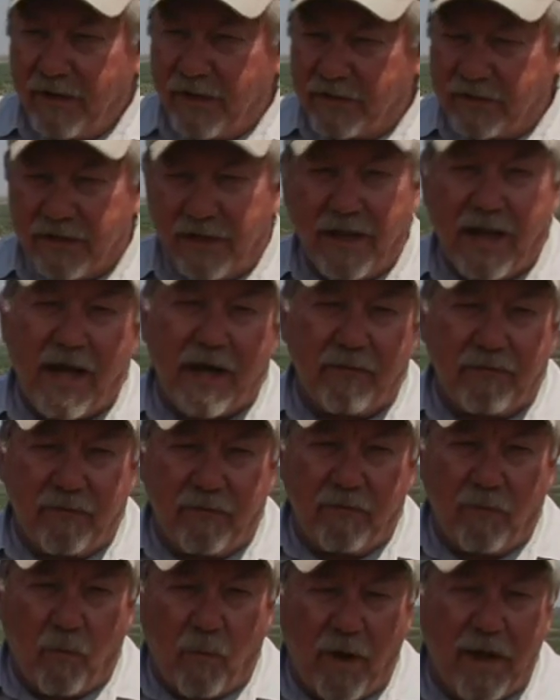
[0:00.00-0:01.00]
There's a lot of
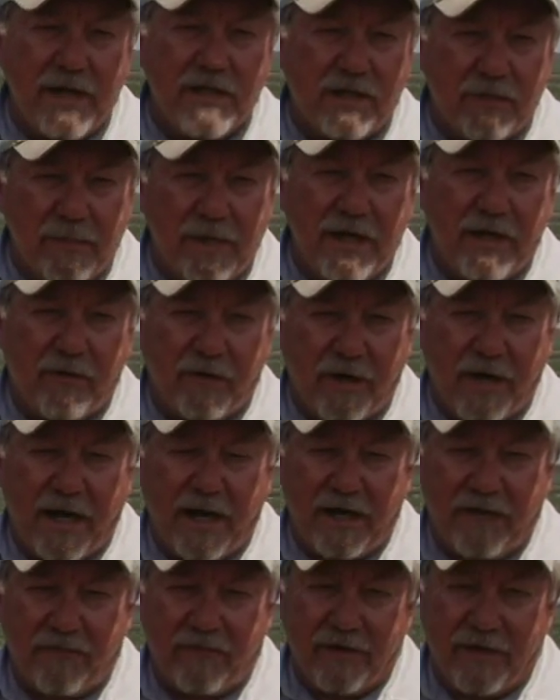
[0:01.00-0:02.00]
ways to be
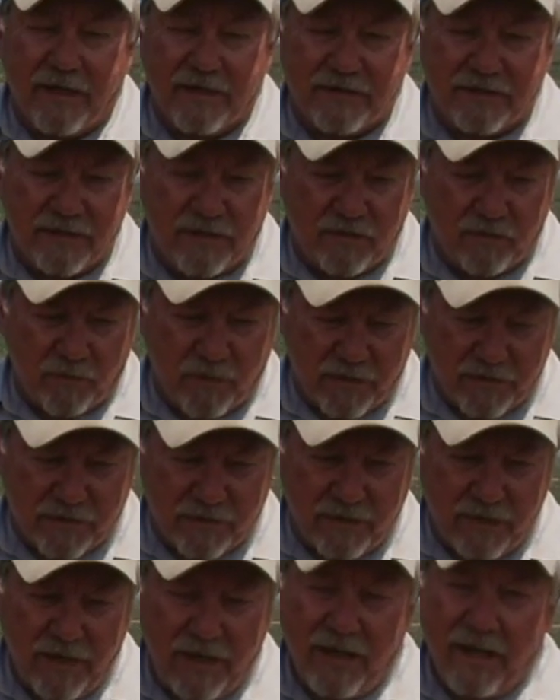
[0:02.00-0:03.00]
creative in that
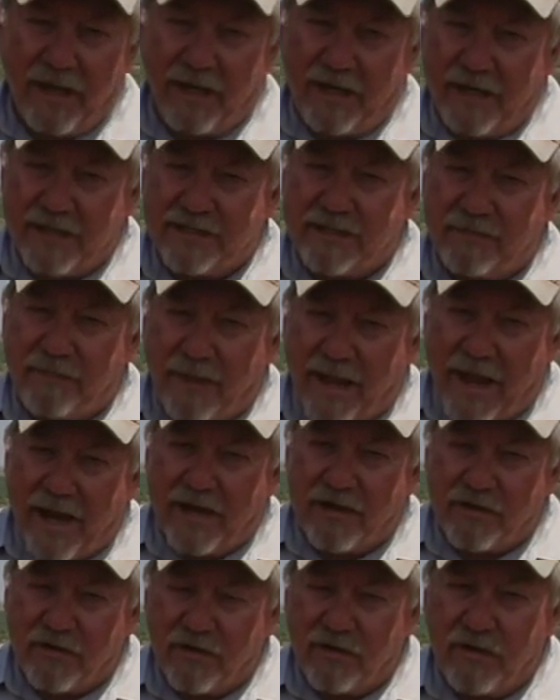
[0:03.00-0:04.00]
situation. And as the
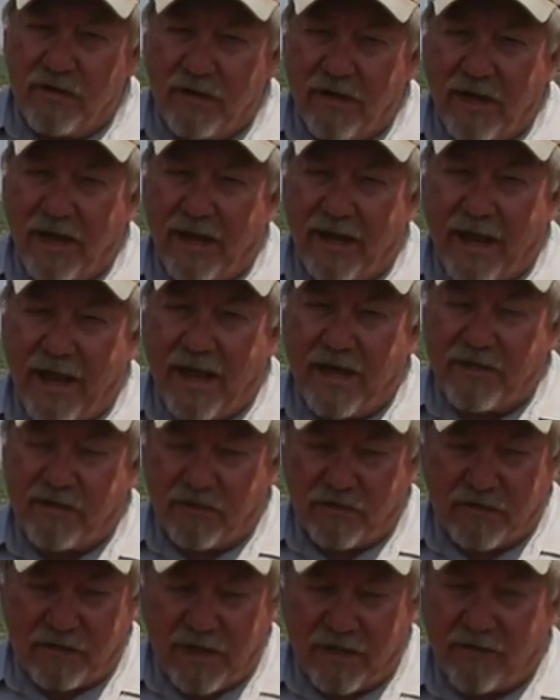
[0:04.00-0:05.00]
manager, you got to ask
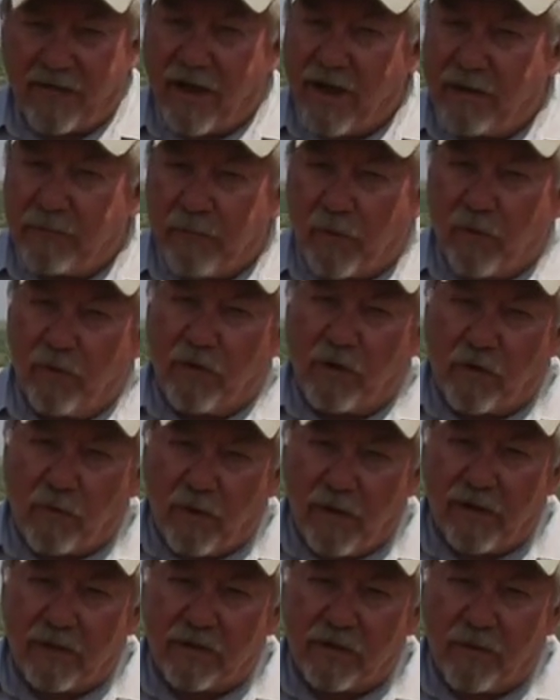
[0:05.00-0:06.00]
yourself, how important are
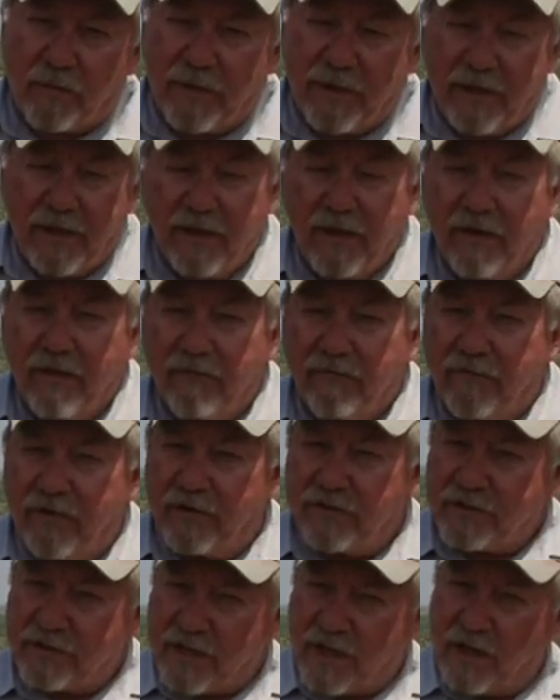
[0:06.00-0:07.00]
quail to me
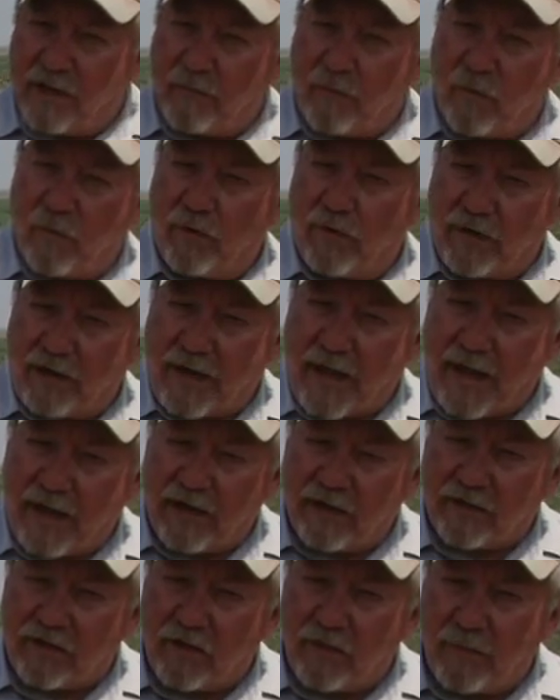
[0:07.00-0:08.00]
versus how important are
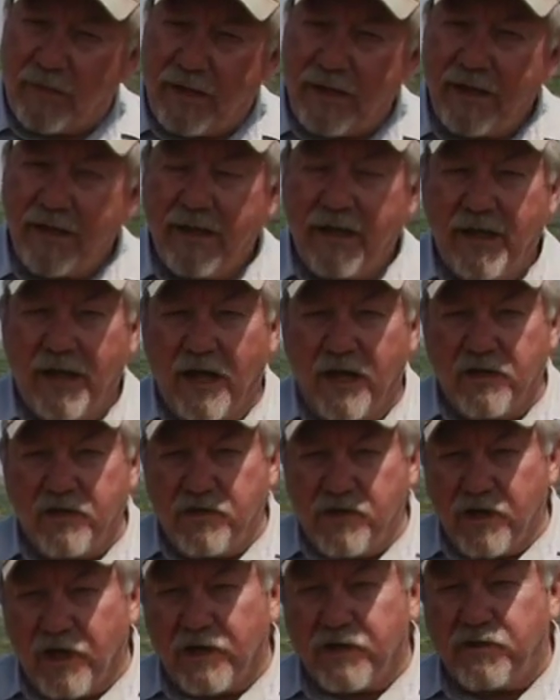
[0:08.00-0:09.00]
cattle to me?
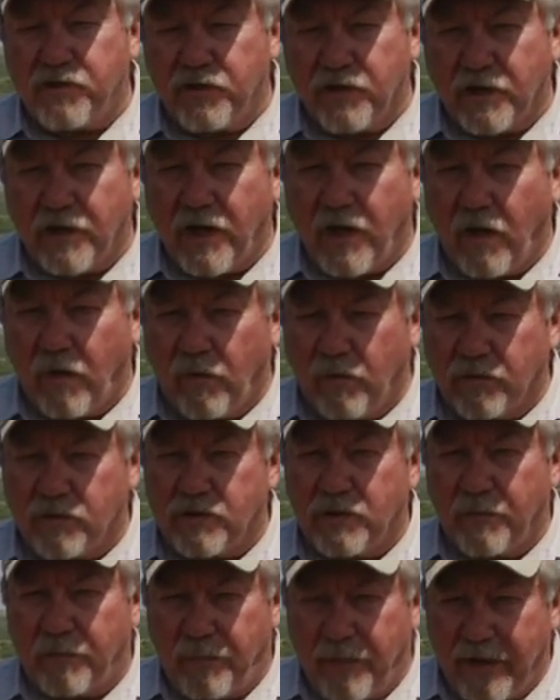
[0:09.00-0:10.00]
Adjust your goals
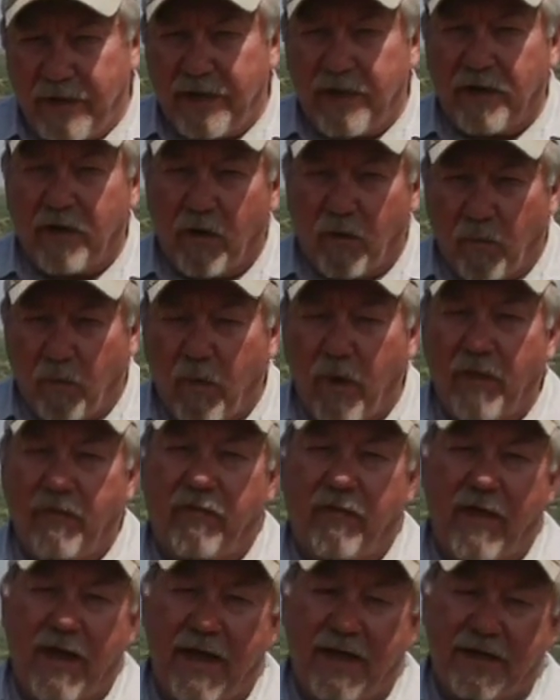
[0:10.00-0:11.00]
depending on what
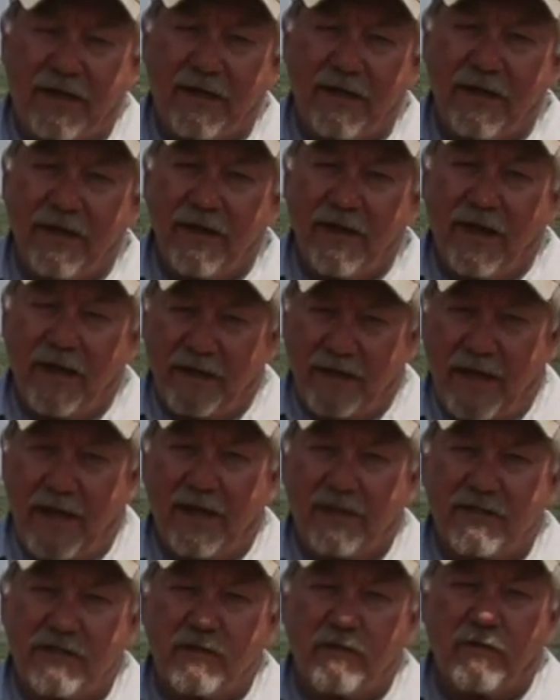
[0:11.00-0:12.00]
that
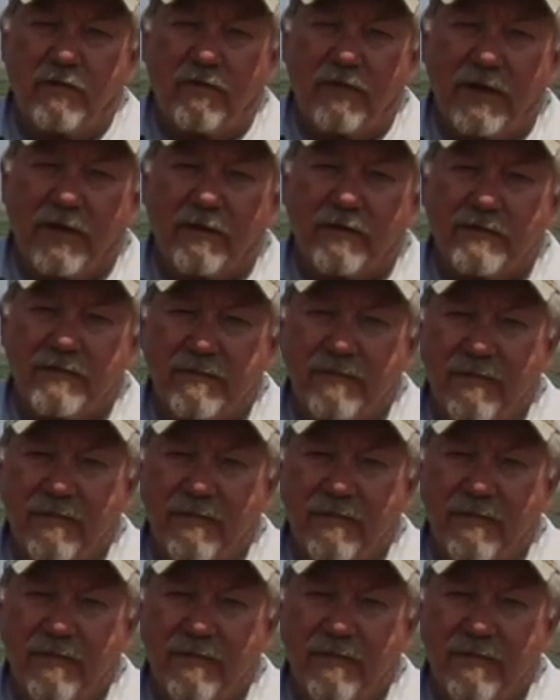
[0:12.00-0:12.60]
analysis reveals.